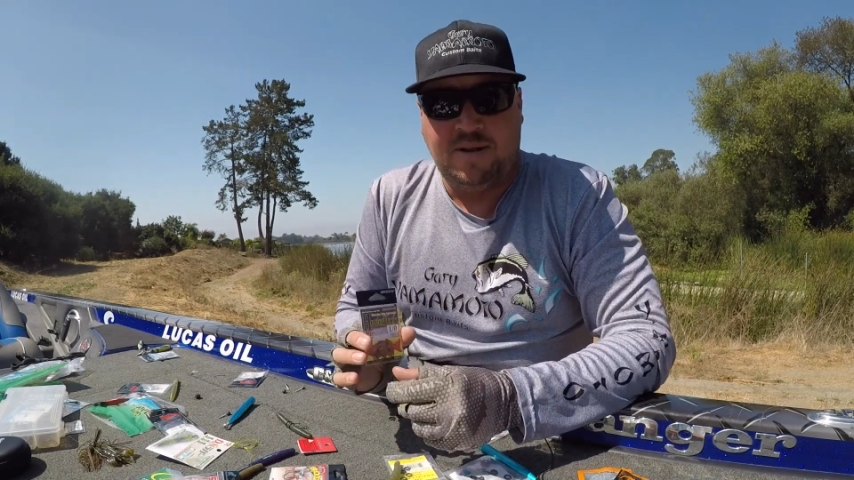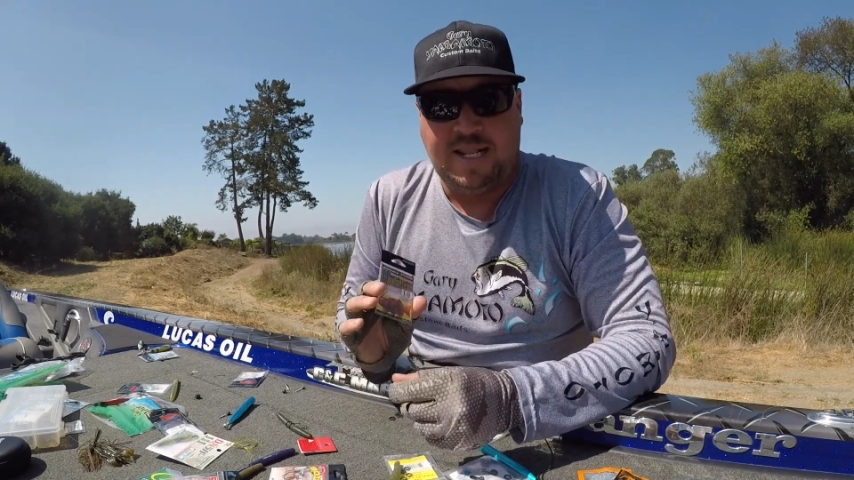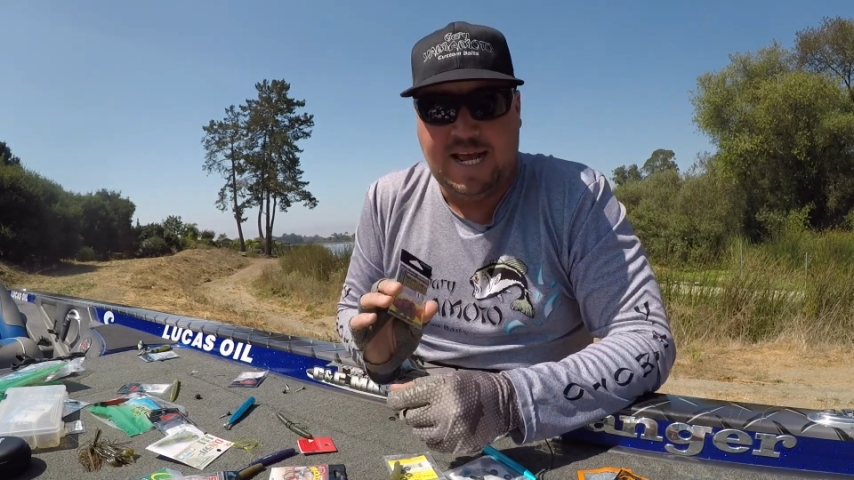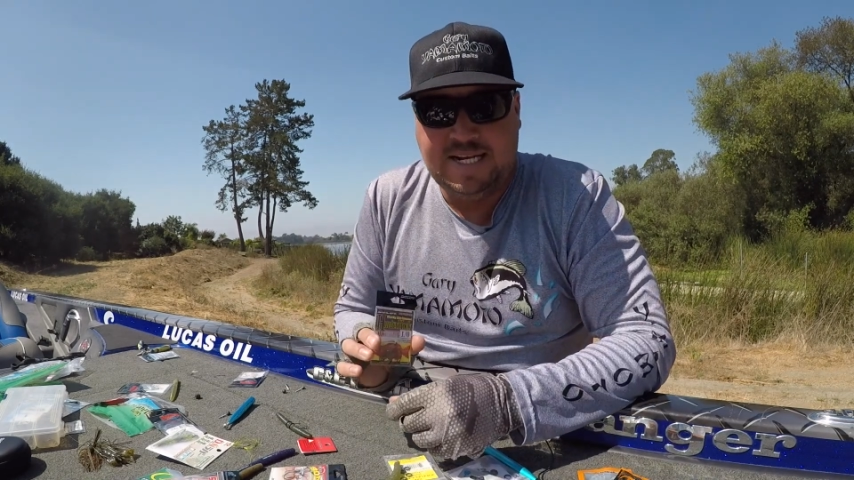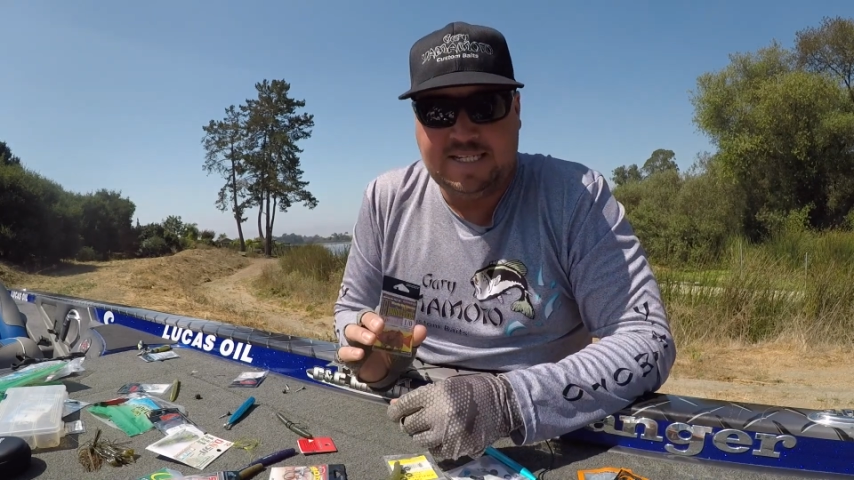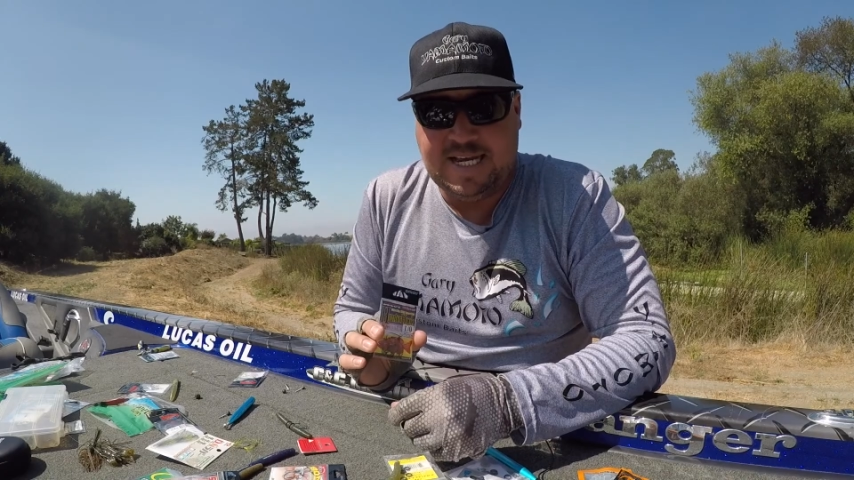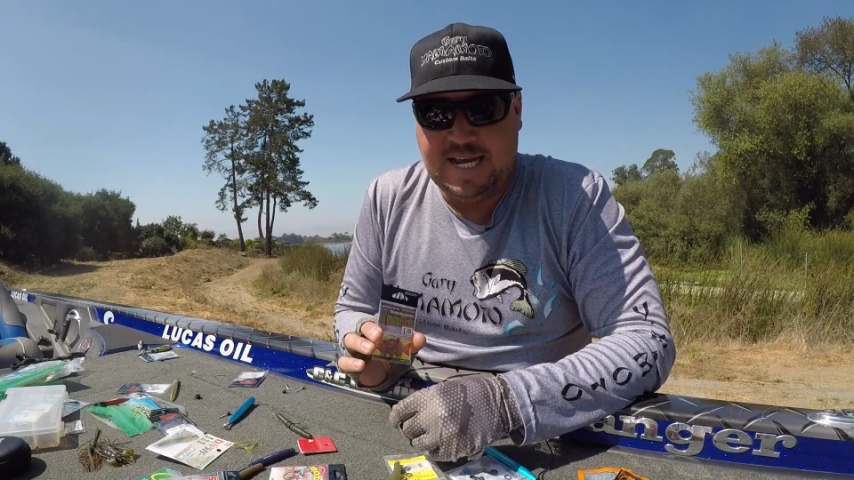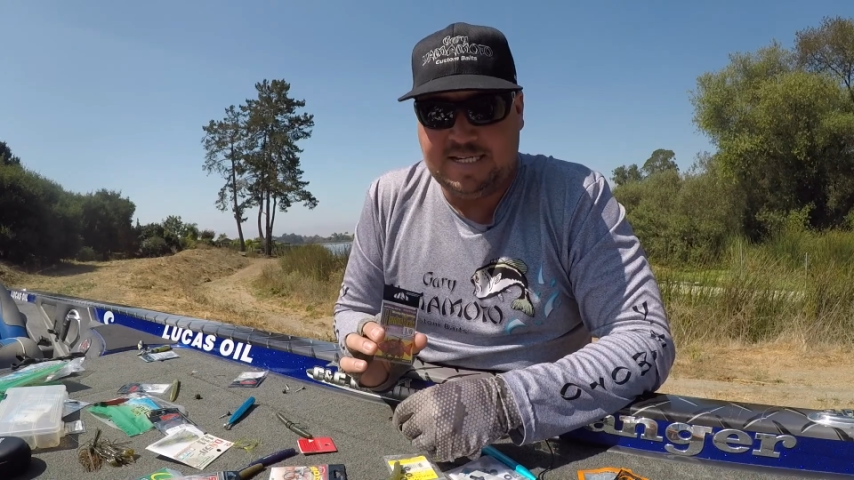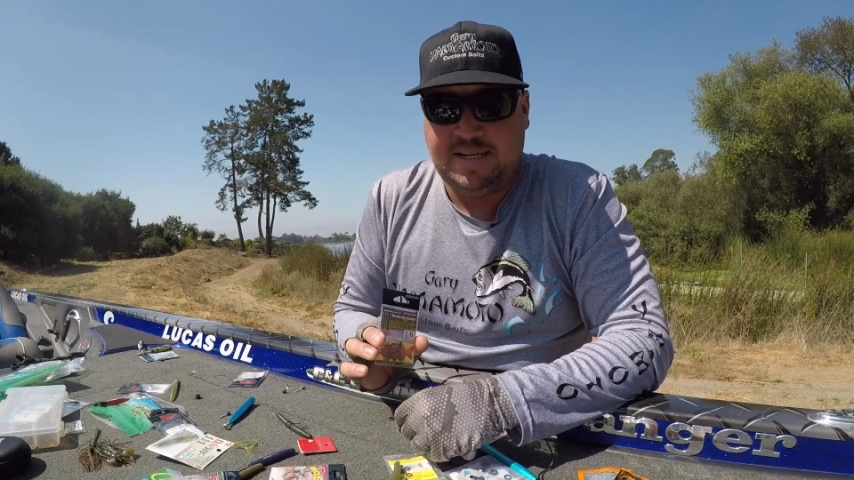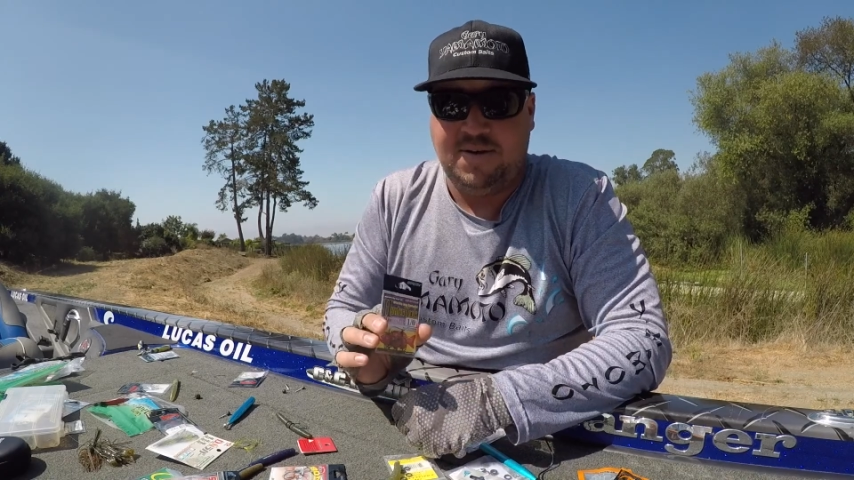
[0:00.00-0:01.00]
line
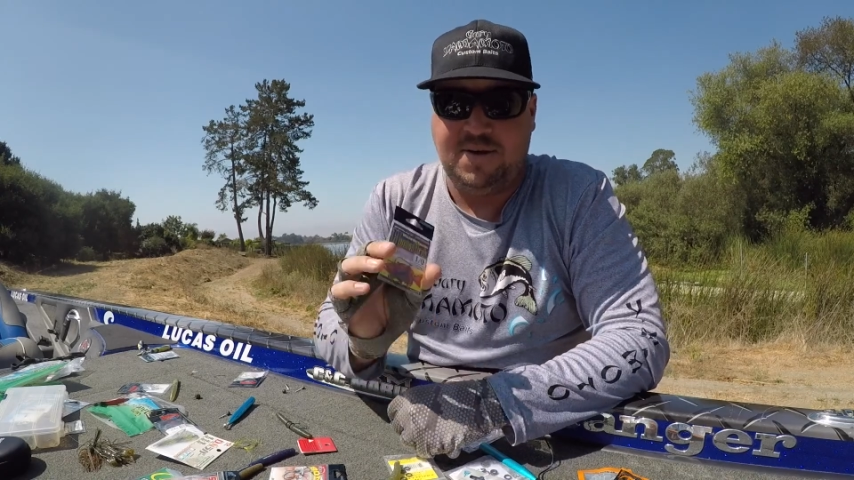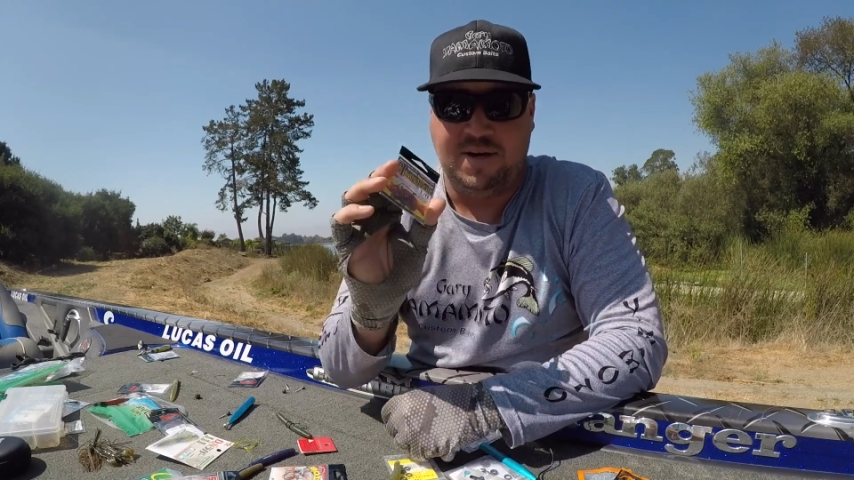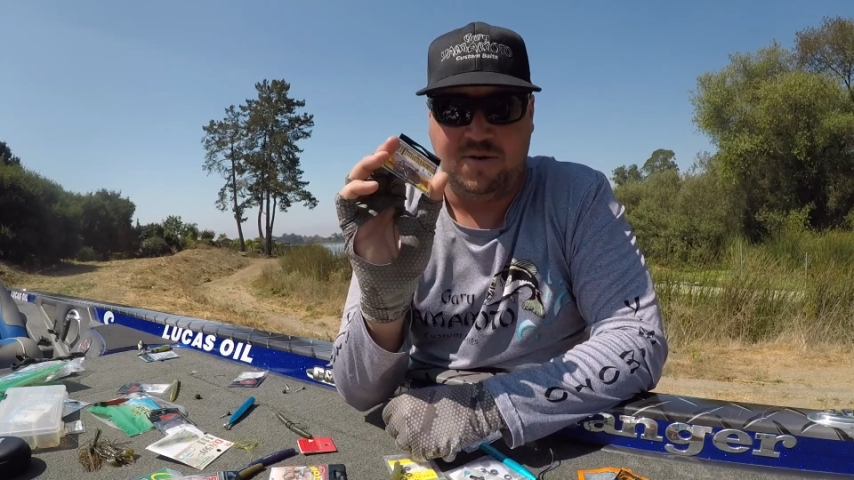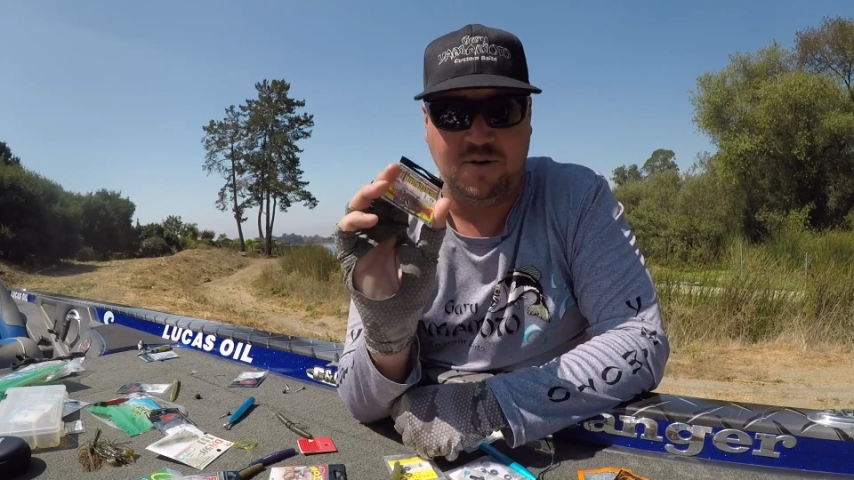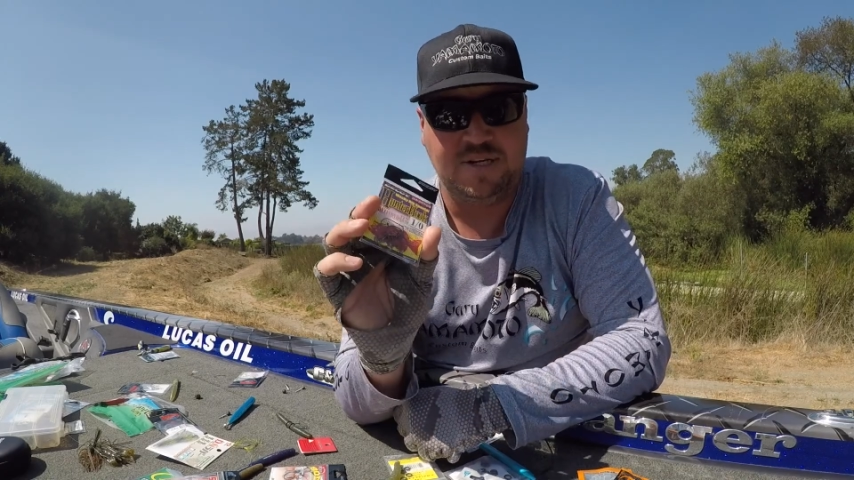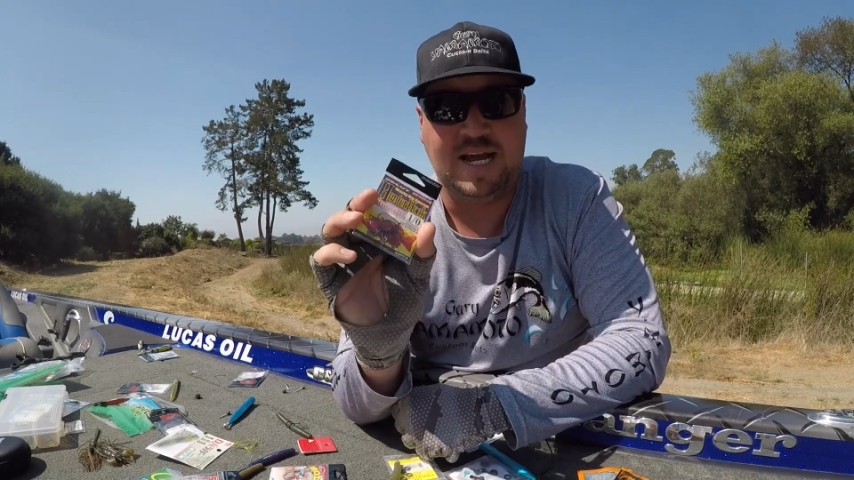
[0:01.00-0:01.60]
size and hook